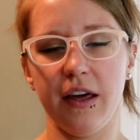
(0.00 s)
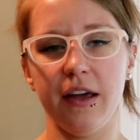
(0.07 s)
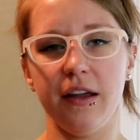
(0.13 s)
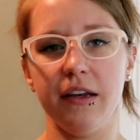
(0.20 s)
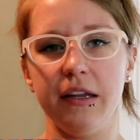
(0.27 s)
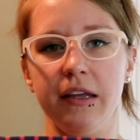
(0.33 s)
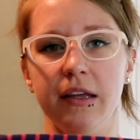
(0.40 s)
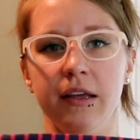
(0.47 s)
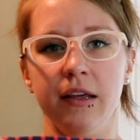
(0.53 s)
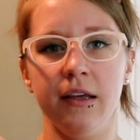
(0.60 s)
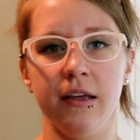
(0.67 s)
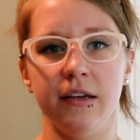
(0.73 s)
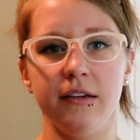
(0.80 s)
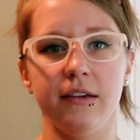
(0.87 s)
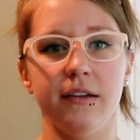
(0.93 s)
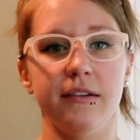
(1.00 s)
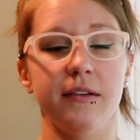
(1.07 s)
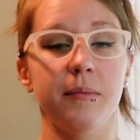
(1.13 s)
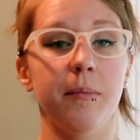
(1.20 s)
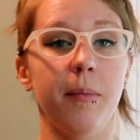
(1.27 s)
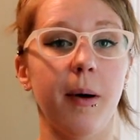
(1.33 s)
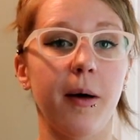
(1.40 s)
that
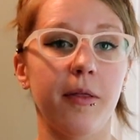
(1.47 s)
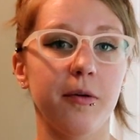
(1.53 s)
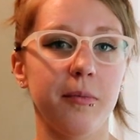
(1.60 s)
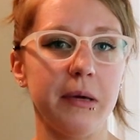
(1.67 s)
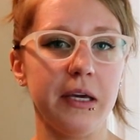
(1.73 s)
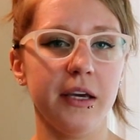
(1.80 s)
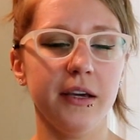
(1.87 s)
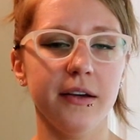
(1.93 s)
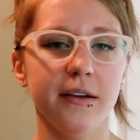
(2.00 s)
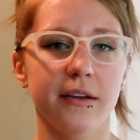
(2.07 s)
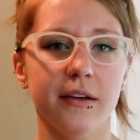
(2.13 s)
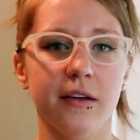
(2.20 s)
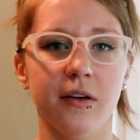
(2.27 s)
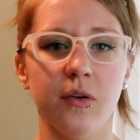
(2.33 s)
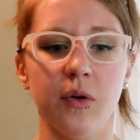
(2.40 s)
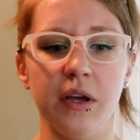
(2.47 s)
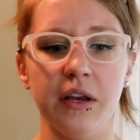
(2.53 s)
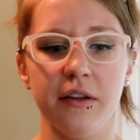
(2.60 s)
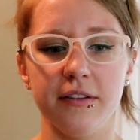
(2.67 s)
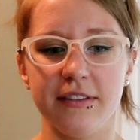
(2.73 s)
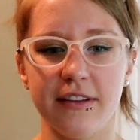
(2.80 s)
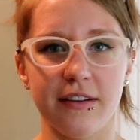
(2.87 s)
doesn't bother me
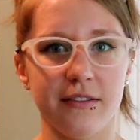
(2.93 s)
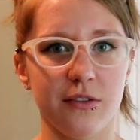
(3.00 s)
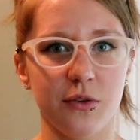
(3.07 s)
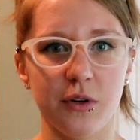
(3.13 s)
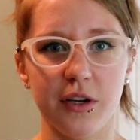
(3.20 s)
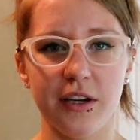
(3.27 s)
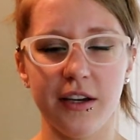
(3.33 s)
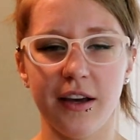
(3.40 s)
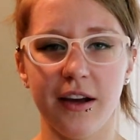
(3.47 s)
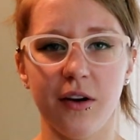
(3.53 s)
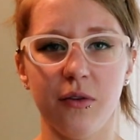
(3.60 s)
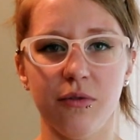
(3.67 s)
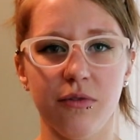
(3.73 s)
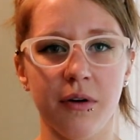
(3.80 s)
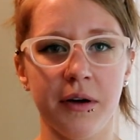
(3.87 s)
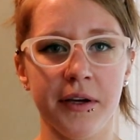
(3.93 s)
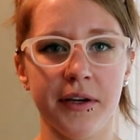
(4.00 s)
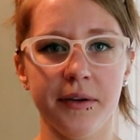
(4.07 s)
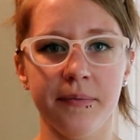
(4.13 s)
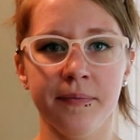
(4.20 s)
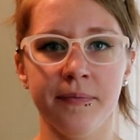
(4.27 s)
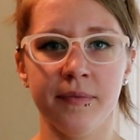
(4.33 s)
in a sensory kind of
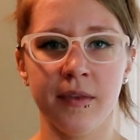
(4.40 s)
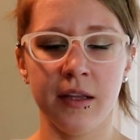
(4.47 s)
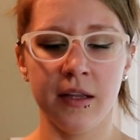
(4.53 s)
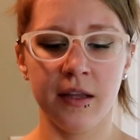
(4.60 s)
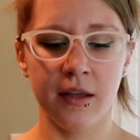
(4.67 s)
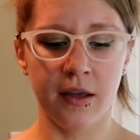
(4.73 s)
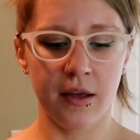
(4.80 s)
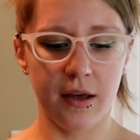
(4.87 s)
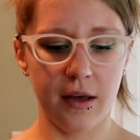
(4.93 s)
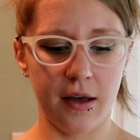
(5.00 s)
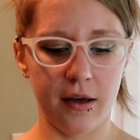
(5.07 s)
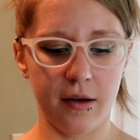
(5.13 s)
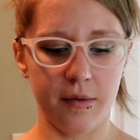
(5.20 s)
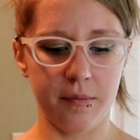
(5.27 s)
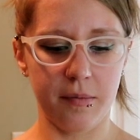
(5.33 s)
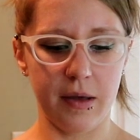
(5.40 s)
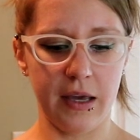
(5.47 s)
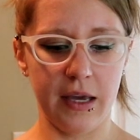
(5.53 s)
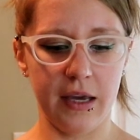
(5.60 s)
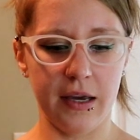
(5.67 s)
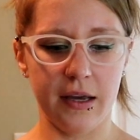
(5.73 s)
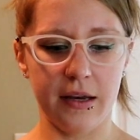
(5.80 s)
way,
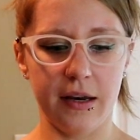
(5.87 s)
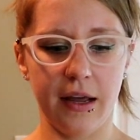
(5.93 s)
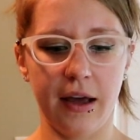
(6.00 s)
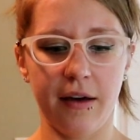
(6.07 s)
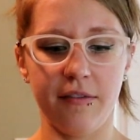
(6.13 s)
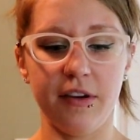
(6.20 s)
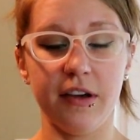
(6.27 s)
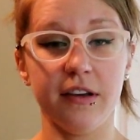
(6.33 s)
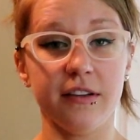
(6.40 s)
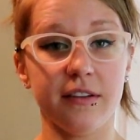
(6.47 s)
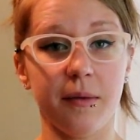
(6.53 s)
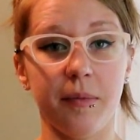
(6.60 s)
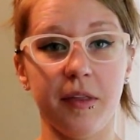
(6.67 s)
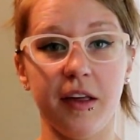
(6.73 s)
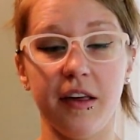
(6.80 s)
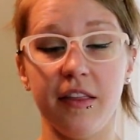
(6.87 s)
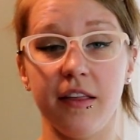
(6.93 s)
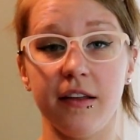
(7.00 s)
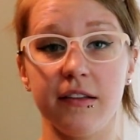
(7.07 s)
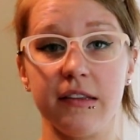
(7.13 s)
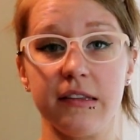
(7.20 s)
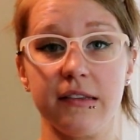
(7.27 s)
and having something
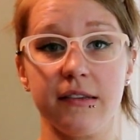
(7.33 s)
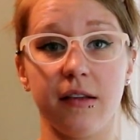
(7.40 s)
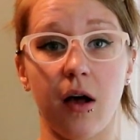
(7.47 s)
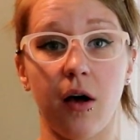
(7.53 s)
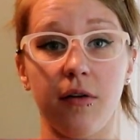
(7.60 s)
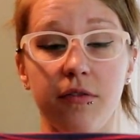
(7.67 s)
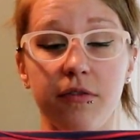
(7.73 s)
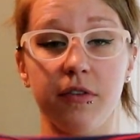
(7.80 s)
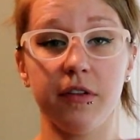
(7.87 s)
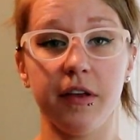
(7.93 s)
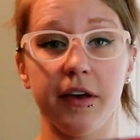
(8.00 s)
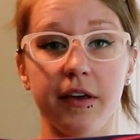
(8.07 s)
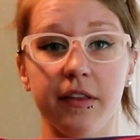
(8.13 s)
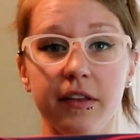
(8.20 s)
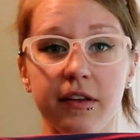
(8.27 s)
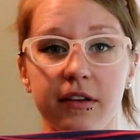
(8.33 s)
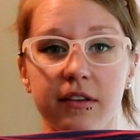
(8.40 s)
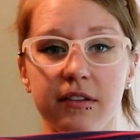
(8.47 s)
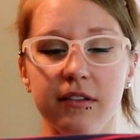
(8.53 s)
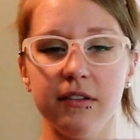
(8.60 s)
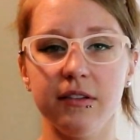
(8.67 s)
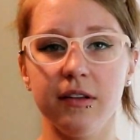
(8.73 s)
that's soft like
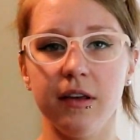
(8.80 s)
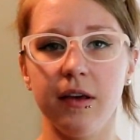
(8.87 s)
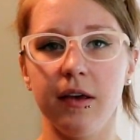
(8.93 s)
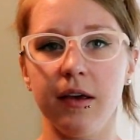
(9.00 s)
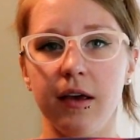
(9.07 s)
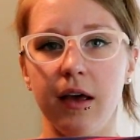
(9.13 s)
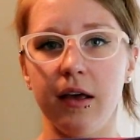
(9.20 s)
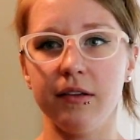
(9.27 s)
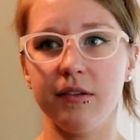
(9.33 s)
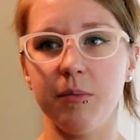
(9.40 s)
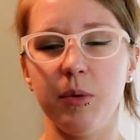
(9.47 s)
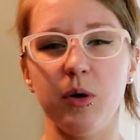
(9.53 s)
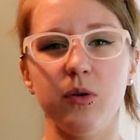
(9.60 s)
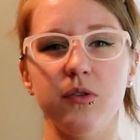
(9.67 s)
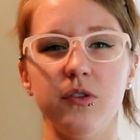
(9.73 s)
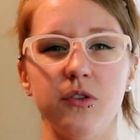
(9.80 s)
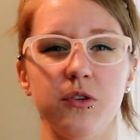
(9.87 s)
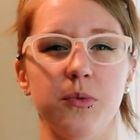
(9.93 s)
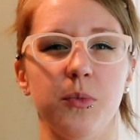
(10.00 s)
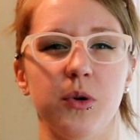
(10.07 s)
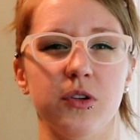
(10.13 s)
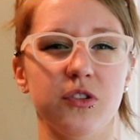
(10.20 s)
this as opposed
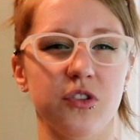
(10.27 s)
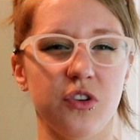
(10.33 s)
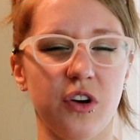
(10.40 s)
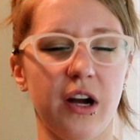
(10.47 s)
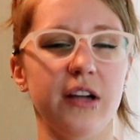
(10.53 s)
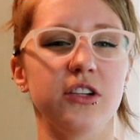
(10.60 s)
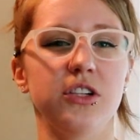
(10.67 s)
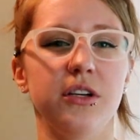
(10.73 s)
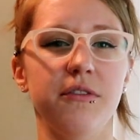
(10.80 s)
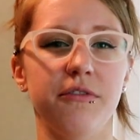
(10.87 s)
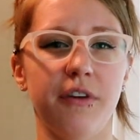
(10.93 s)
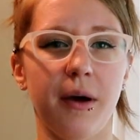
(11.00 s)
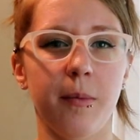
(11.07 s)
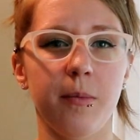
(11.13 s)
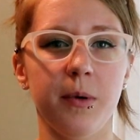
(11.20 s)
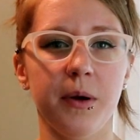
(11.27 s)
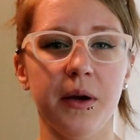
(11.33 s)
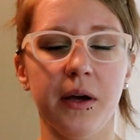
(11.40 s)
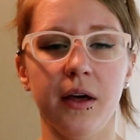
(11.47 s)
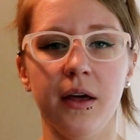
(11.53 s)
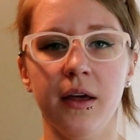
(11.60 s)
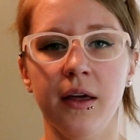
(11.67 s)
to a more scratchy
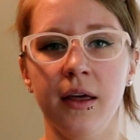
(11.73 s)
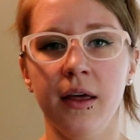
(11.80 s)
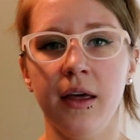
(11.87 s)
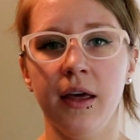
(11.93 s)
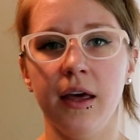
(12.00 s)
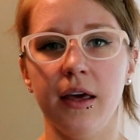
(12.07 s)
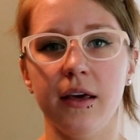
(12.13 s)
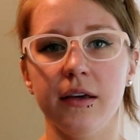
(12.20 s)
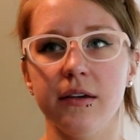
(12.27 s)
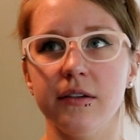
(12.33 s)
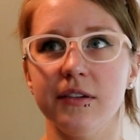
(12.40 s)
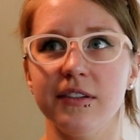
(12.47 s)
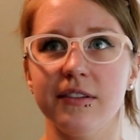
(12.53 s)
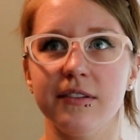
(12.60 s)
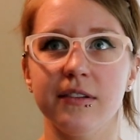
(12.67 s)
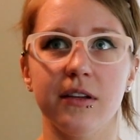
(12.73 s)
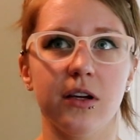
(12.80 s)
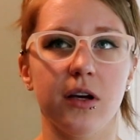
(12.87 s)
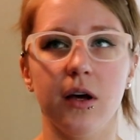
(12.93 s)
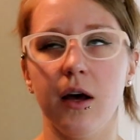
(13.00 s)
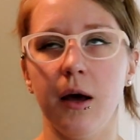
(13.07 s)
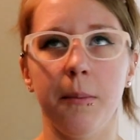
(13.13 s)
fabric is
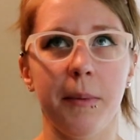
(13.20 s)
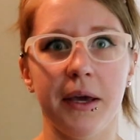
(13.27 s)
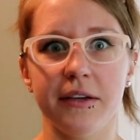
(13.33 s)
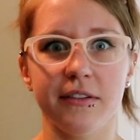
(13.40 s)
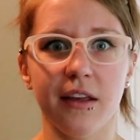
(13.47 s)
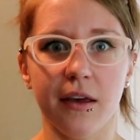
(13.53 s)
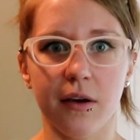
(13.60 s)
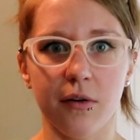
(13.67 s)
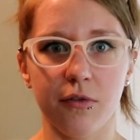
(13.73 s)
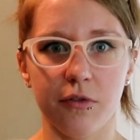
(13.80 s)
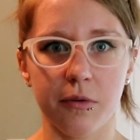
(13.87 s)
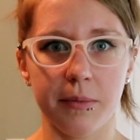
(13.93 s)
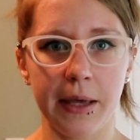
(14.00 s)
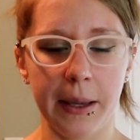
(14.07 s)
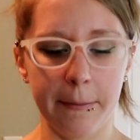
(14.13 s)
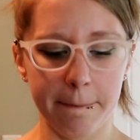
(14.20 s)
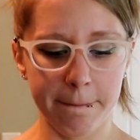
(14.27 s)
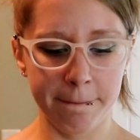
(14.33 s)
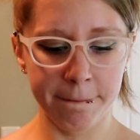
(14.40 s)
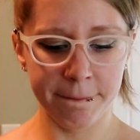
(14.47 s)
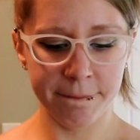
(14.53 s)
amazing for me.